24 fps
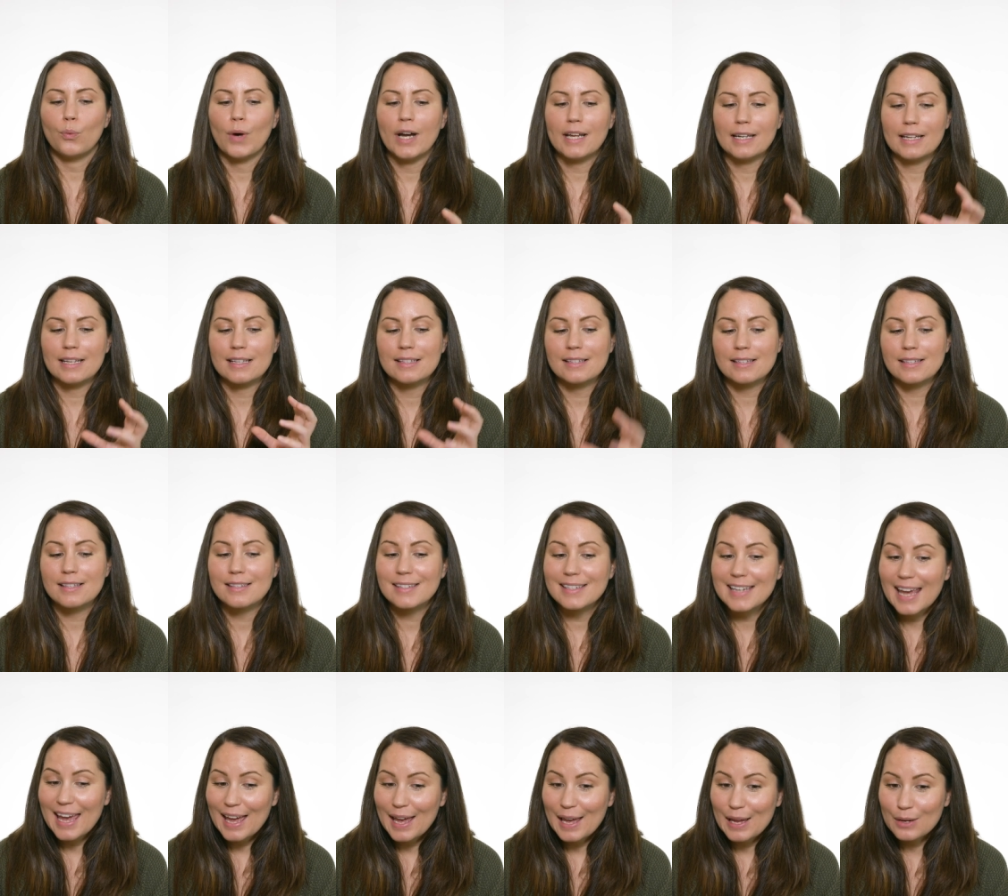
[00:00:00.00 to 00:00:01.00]
what
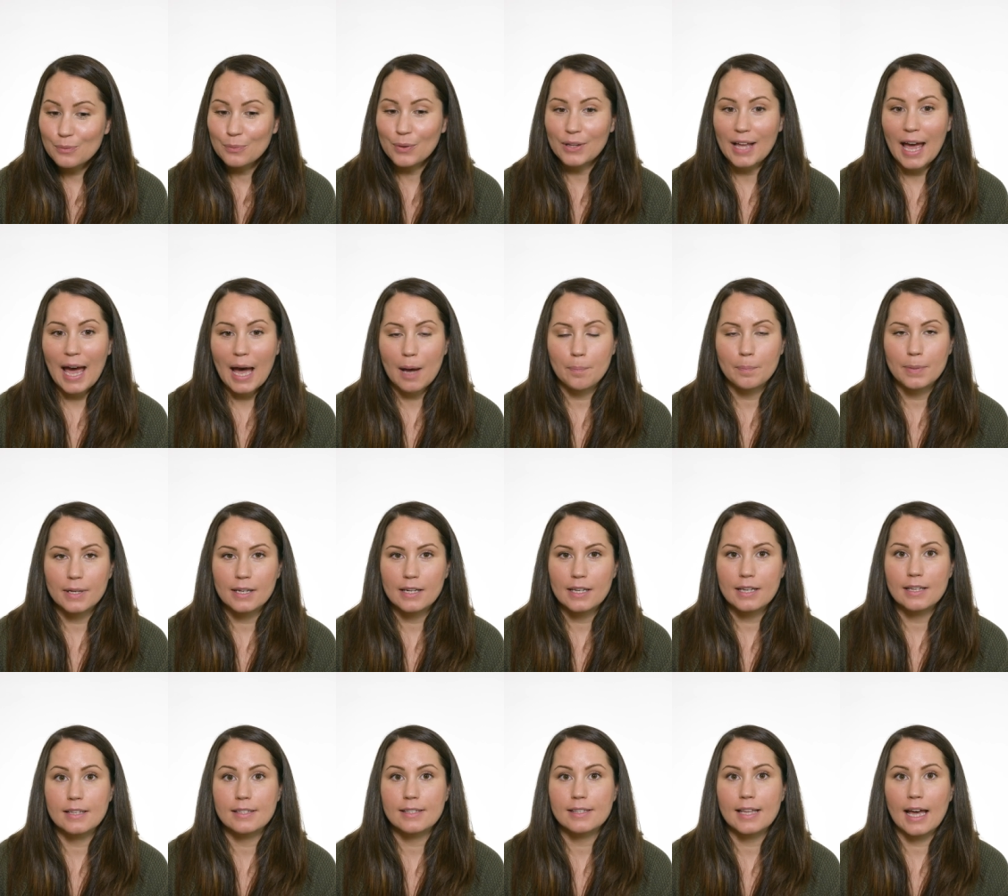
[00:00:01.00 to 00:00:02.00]
instead will happen
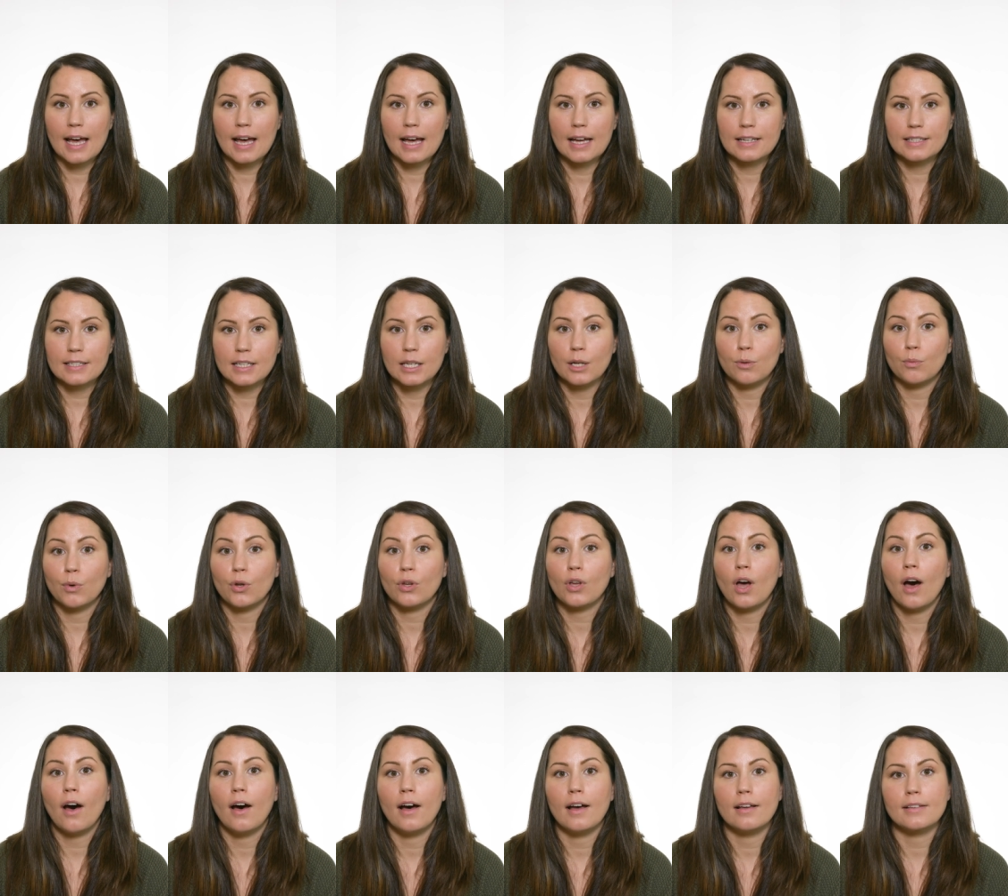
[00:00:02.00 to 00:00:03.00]
is that it will
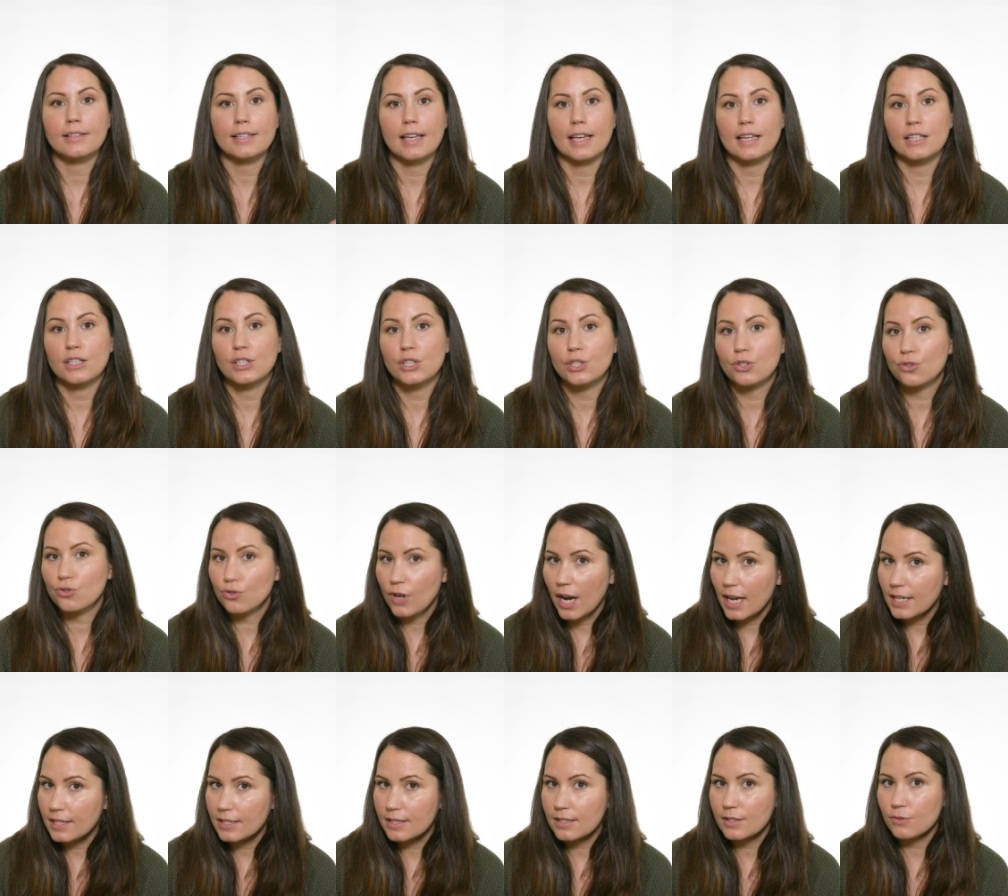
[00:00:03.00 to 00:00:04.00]
cause a
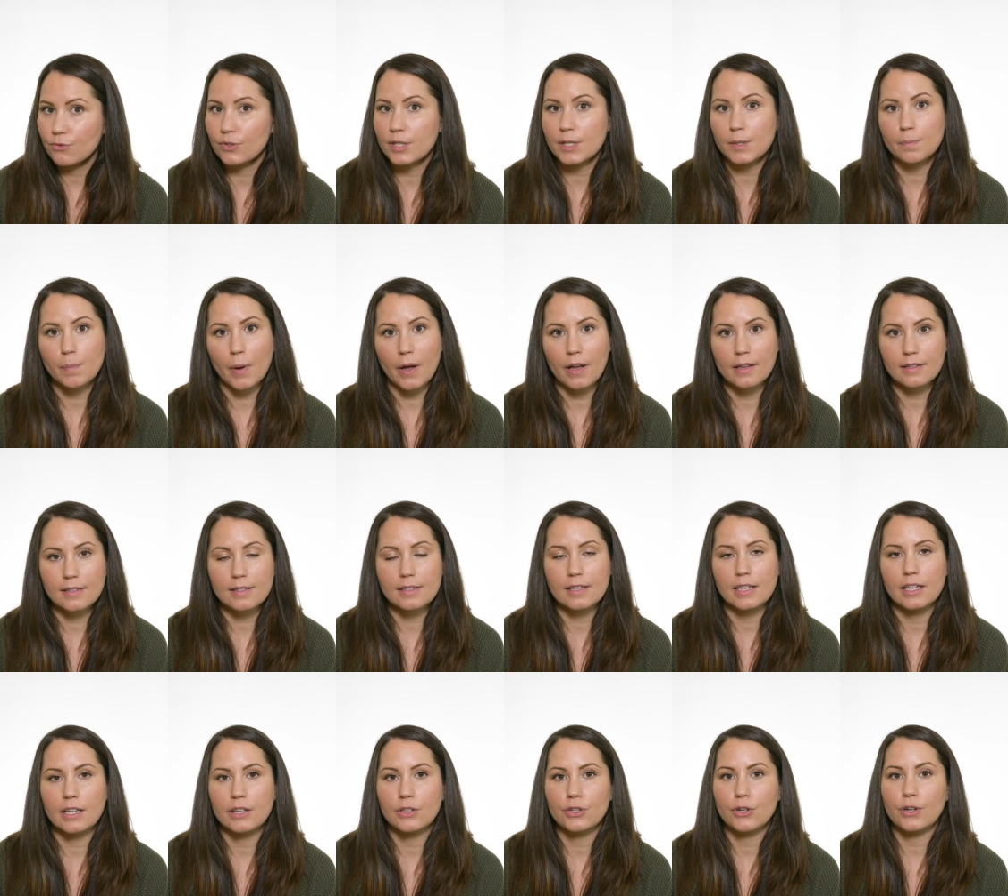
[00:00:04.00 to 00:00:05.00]
stress response
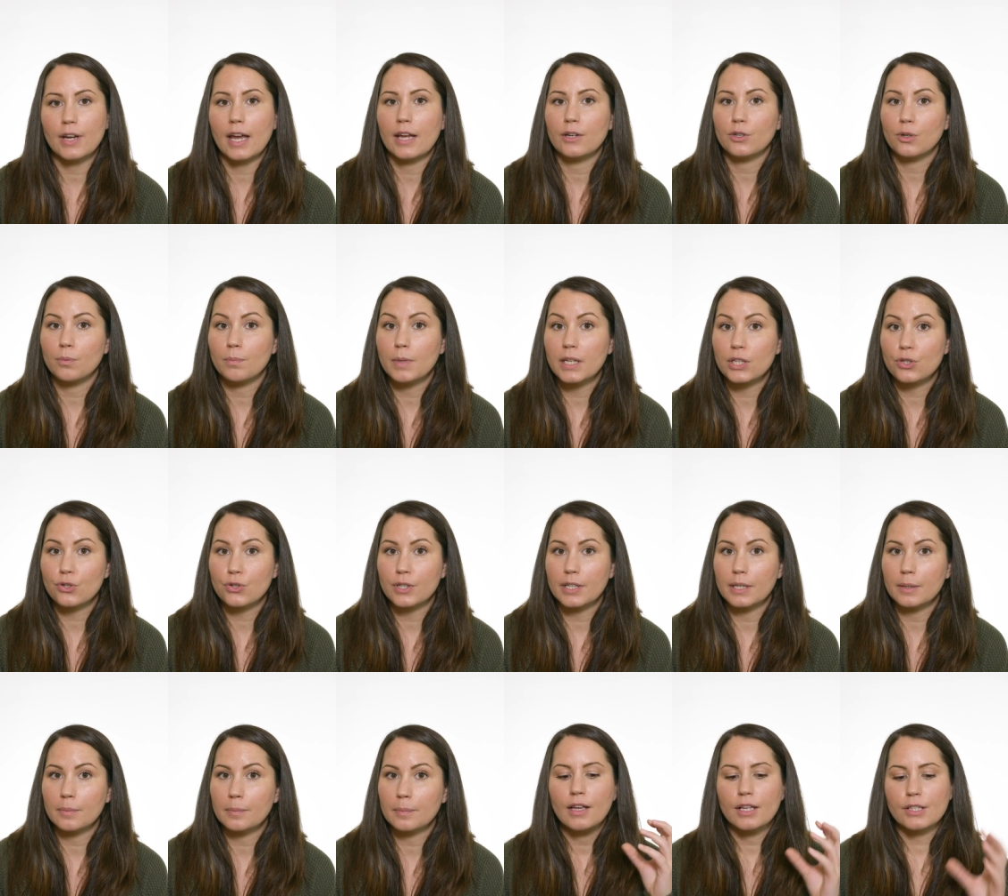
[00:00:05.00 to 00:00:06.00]
in your
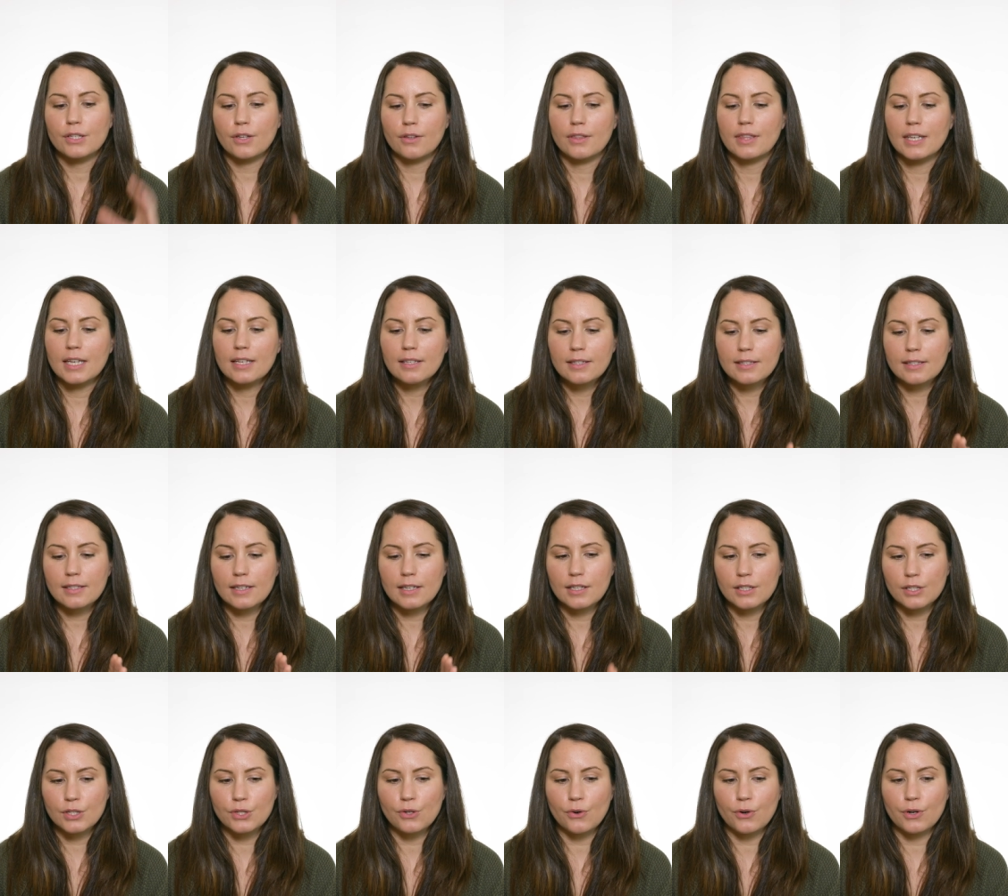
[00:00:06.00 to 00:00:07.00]
endometrium. So this
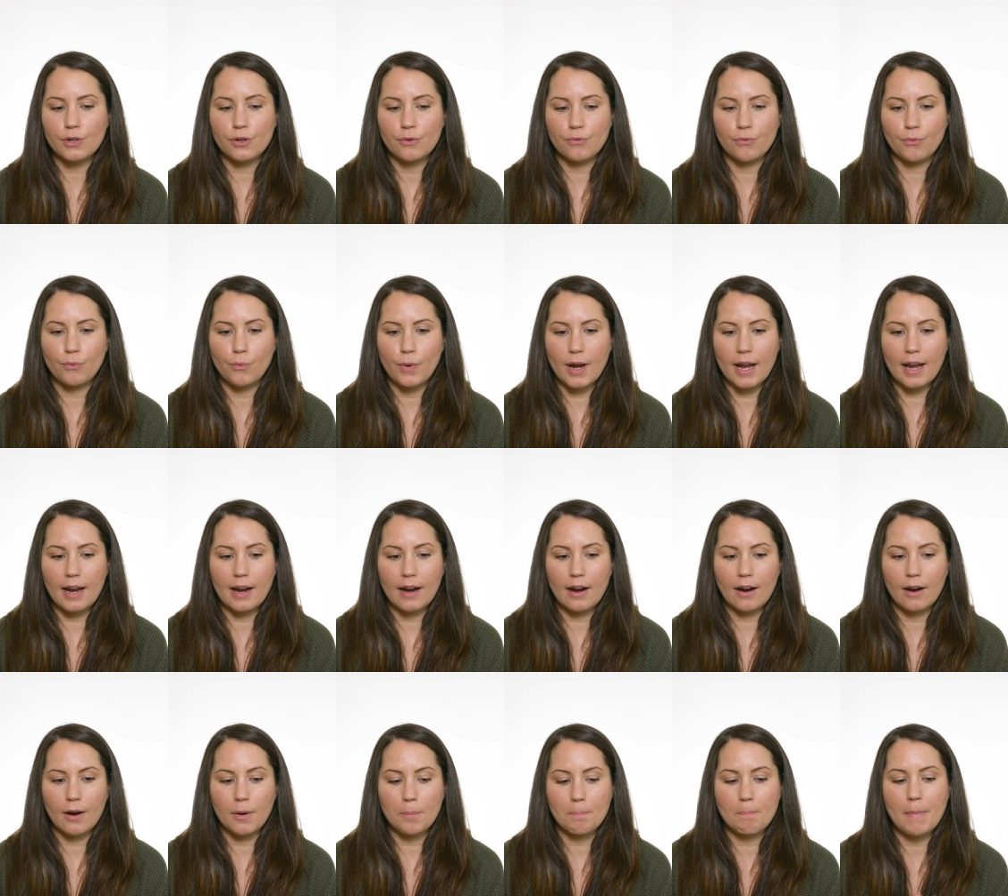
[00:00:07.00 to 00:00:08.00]
is sort of
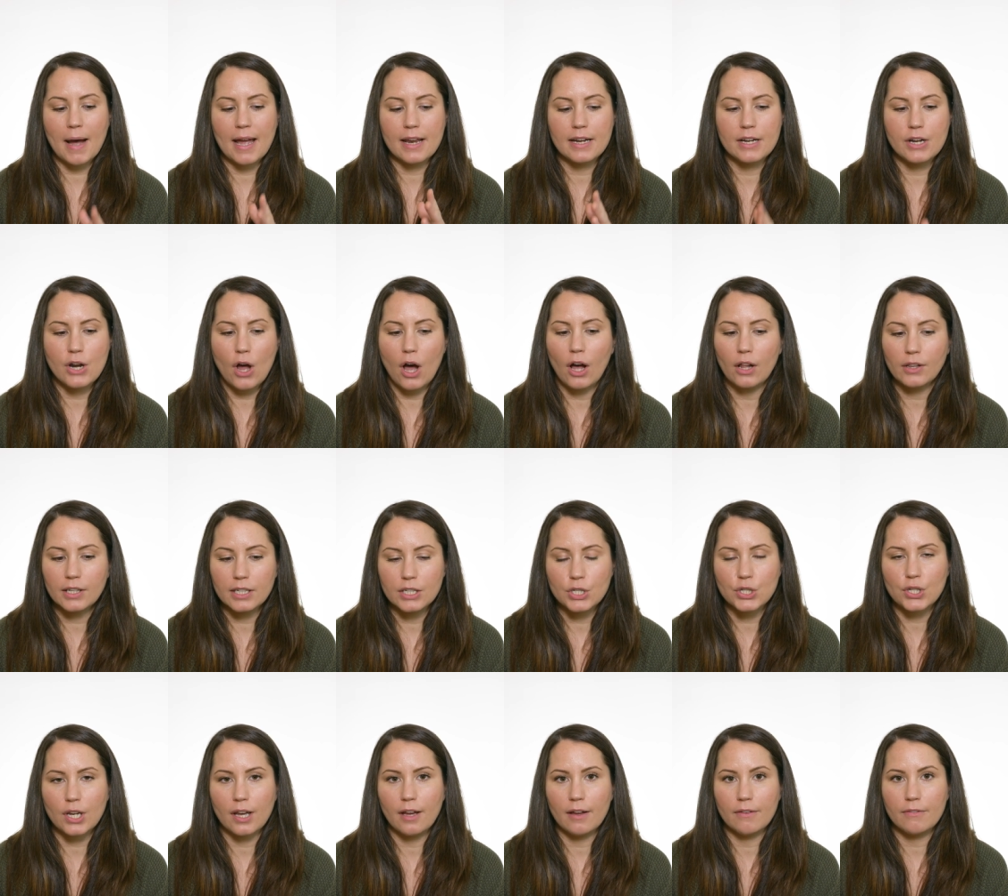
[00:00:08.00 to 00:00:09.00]
where my
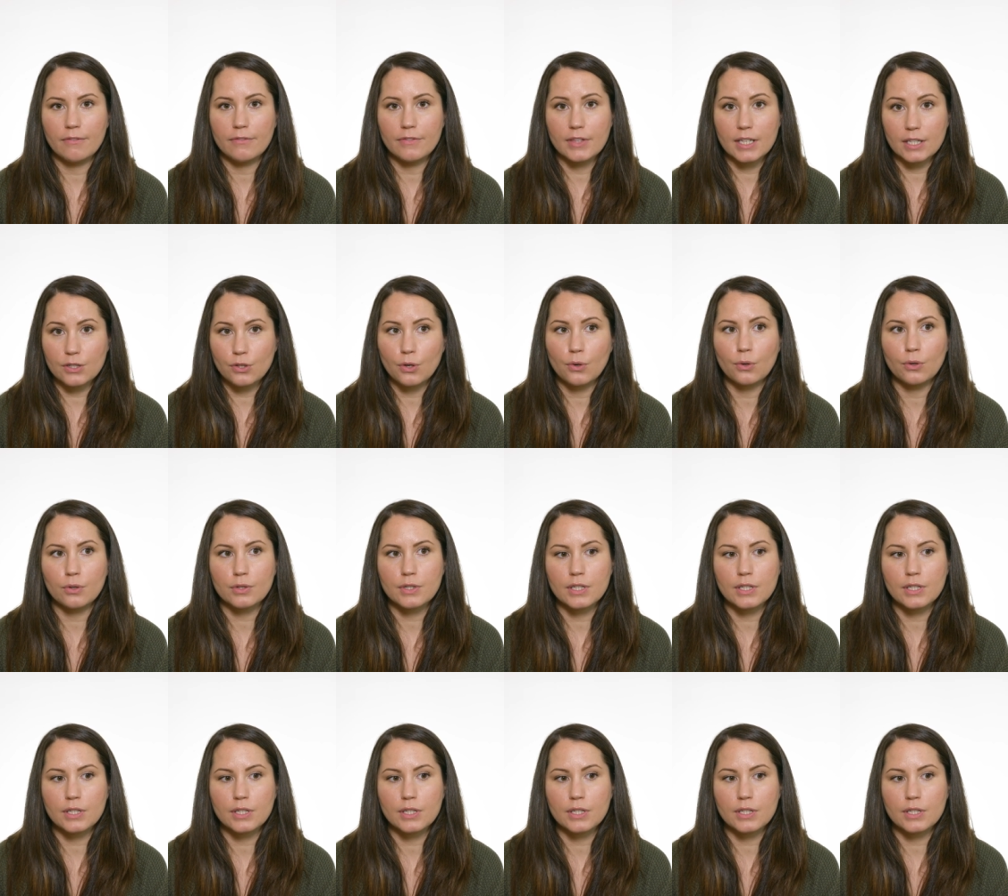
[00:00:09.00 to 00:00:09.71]
knowledge of this whole